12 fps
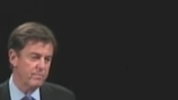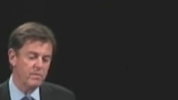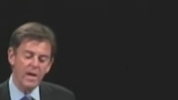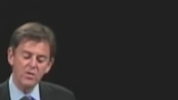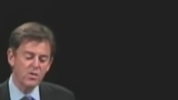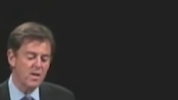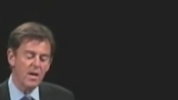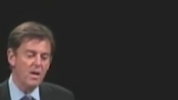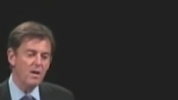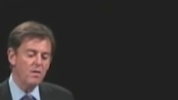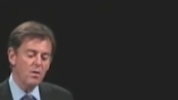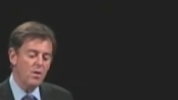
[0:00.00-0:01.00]
That's,
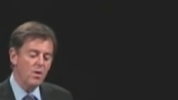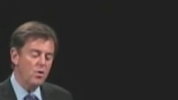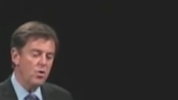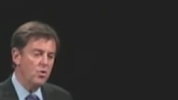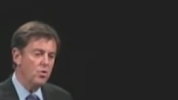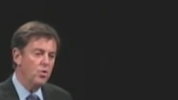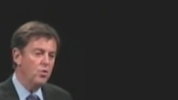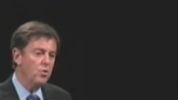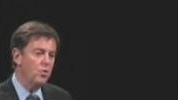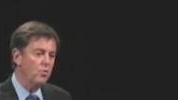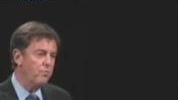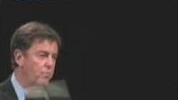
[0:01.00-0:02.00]
you,
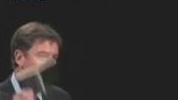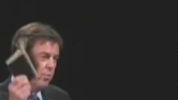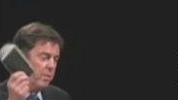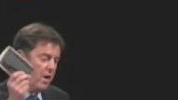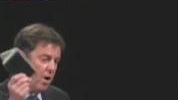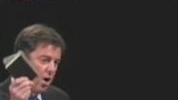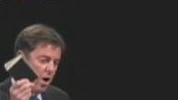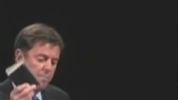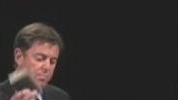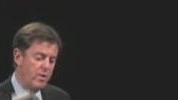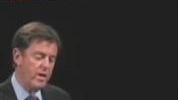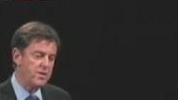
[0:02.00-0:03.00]
you, you'll be
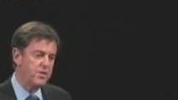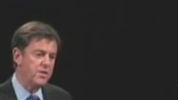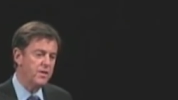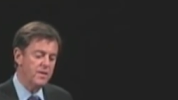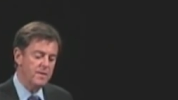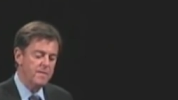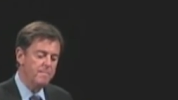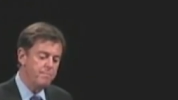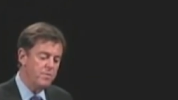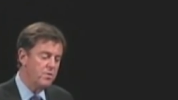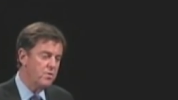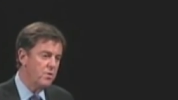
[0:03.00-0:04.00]
hard pressed
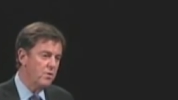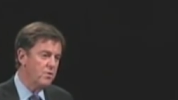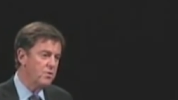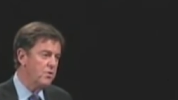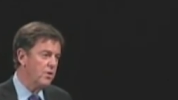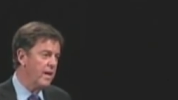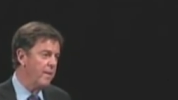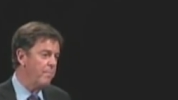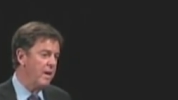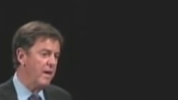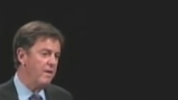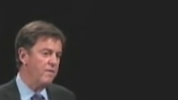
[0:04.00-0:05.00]
to get
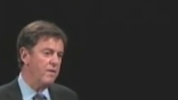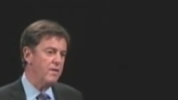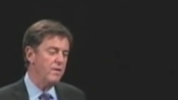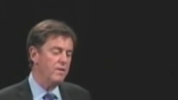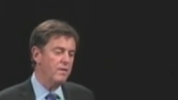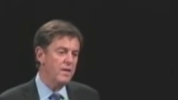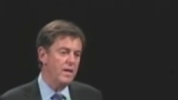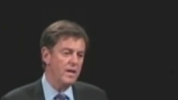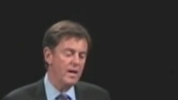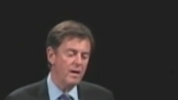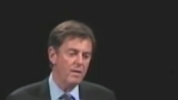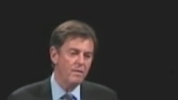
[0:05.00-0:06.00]
many of the,
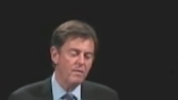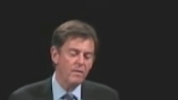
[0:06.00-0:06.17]
the, uh,